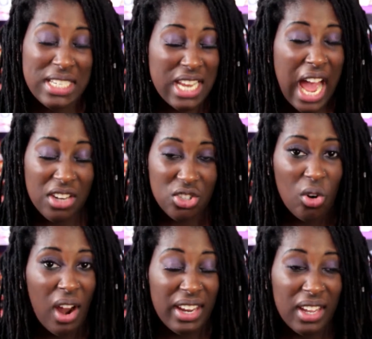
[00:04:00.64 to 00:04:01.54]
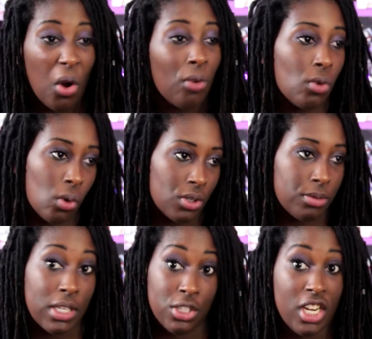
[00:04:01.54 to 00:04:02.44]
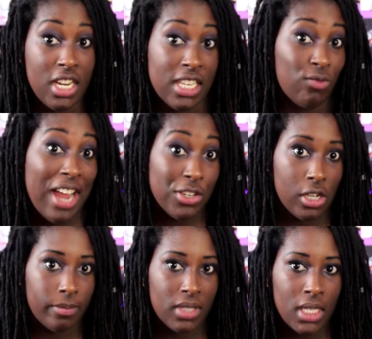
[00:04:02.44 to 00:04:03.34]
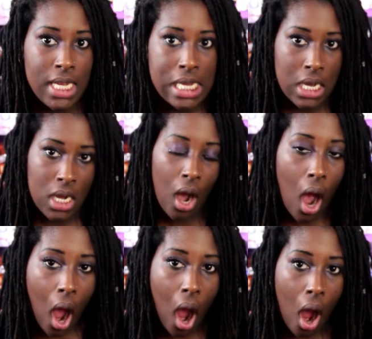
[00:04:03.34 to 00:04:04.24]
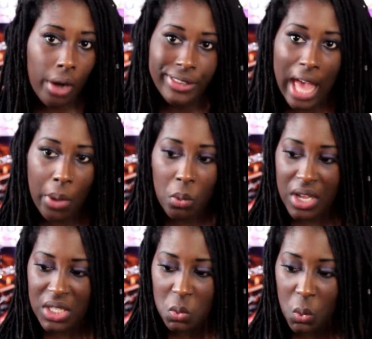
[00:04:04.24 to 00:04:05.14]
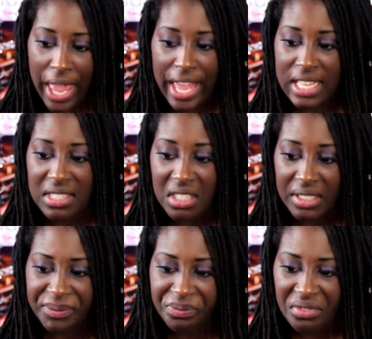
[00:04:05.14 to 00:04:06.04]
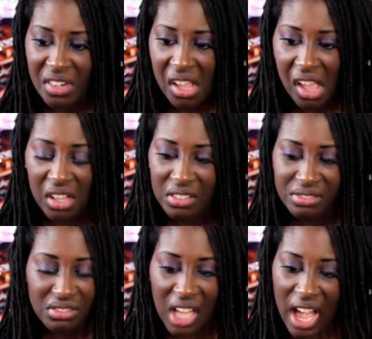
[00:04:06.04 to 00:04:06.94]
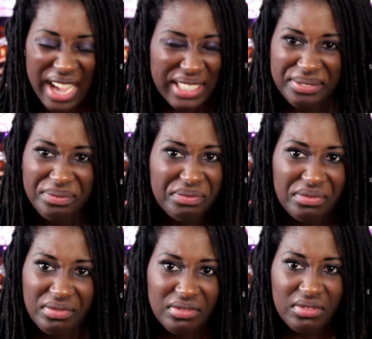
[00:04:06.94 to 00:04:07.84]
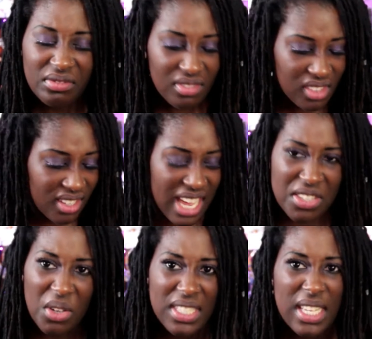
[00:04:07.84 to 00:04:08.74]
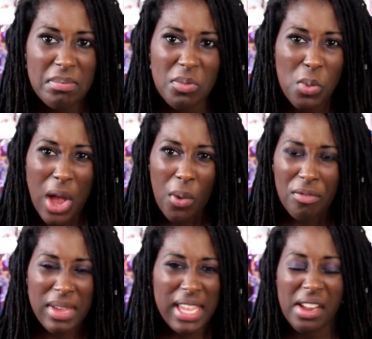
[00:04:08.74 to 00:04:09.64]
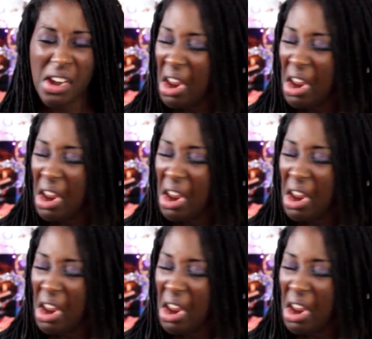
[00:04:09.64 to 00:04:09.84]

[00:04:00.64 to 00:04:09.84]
did I have to try it? Of course, because Jeannie is random. Oh, that was weird. Nah, that's not sitting well with me.